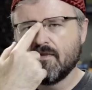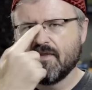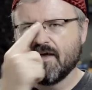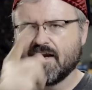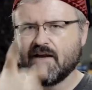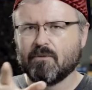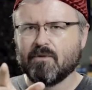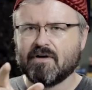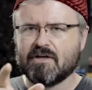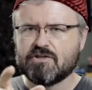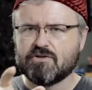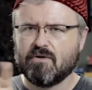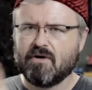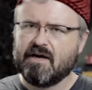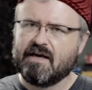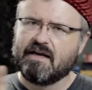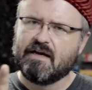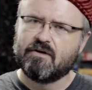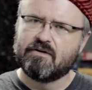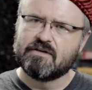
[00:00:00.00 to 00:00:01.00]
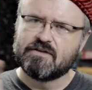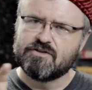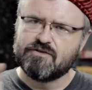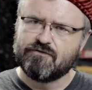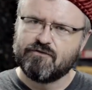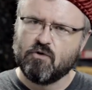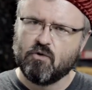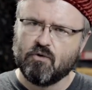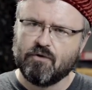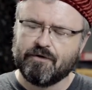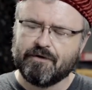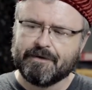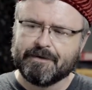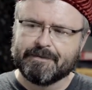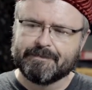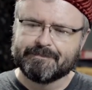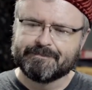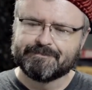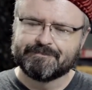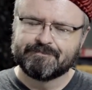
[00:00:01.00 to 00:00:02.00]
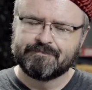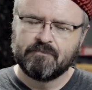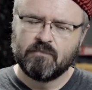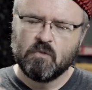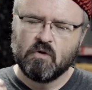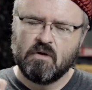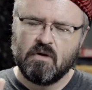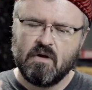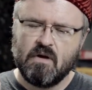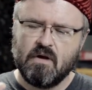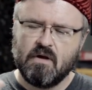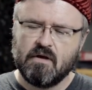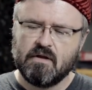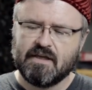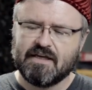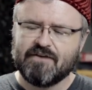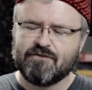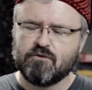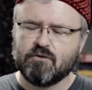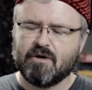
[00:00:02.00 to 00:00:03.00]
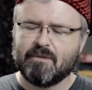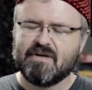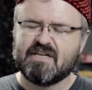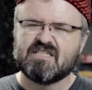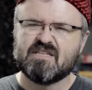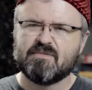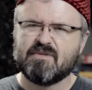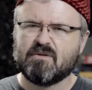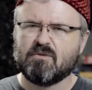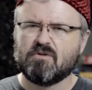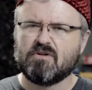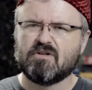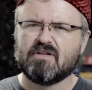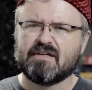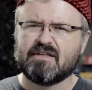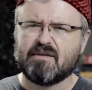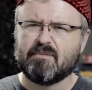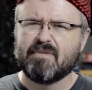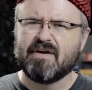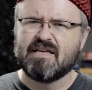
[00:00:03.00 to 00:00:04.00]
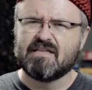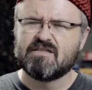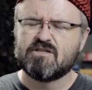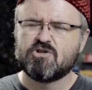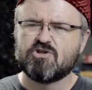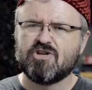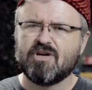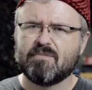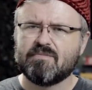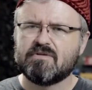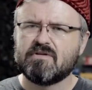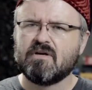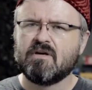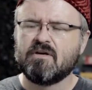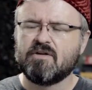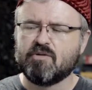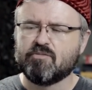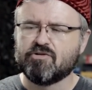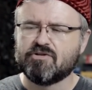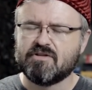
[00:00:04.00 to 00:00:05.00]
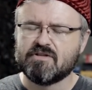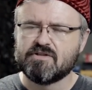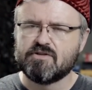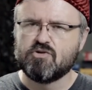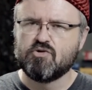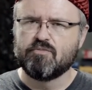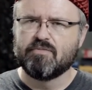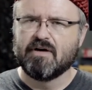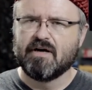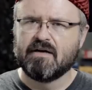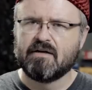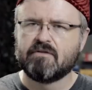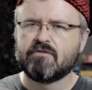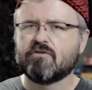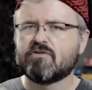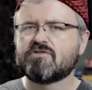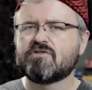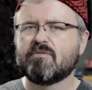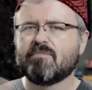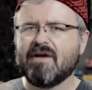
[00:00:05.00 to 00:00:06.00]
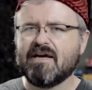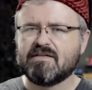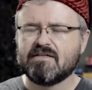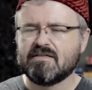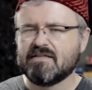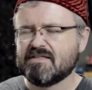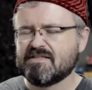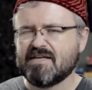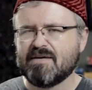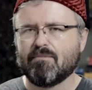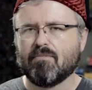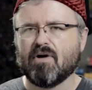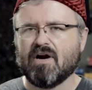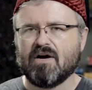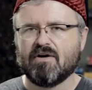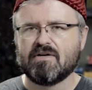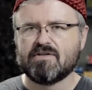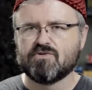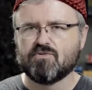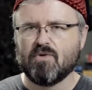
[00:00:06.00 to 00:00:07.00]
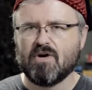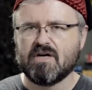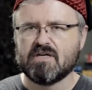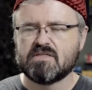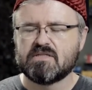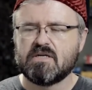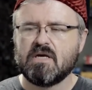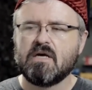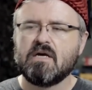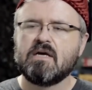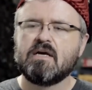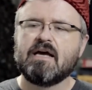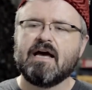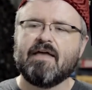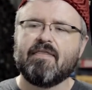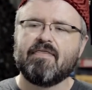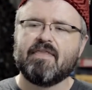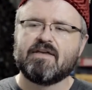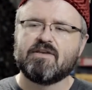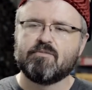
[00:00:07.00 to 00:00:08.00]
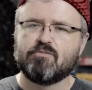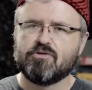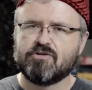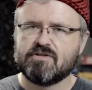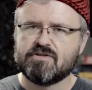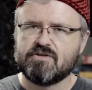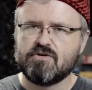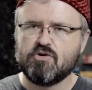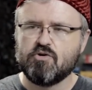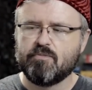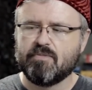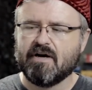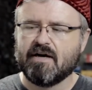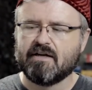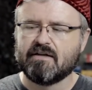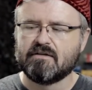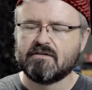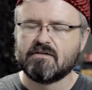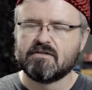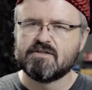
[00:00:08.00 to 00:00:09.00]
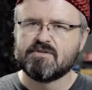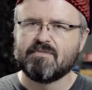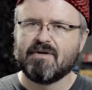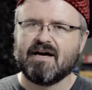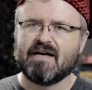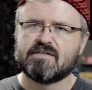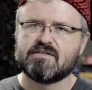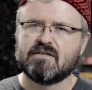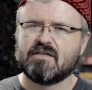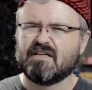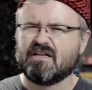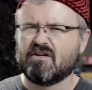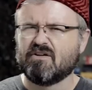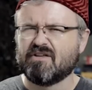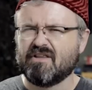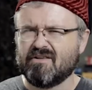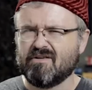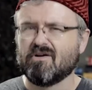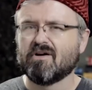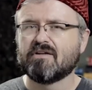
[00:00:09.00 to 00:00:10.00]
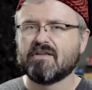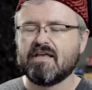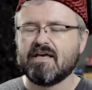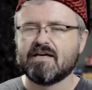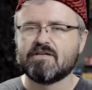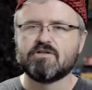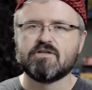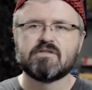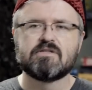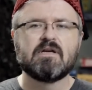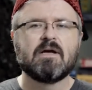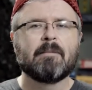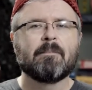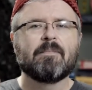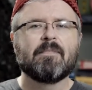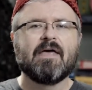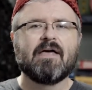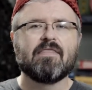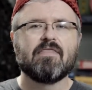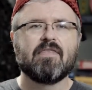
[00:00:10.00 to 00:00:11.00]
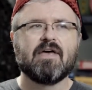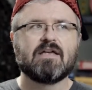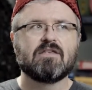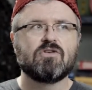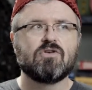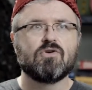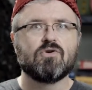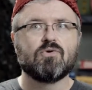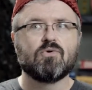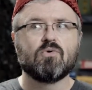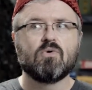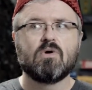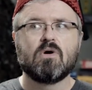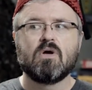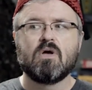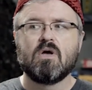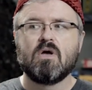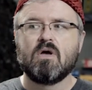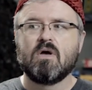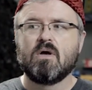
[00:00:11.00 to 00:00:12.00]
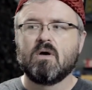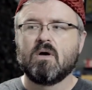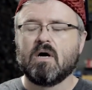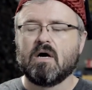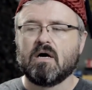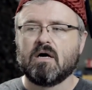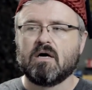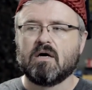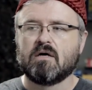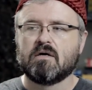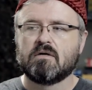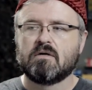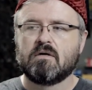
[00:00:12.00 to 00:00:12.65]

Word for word: That I want to try it out. It's for um, like if you want to make something look like the paint's chipped, you put this goop on. First you paint it, let's say brown as rust, and then you put this goop on it in little spots and like along, along the edges, and then you uh,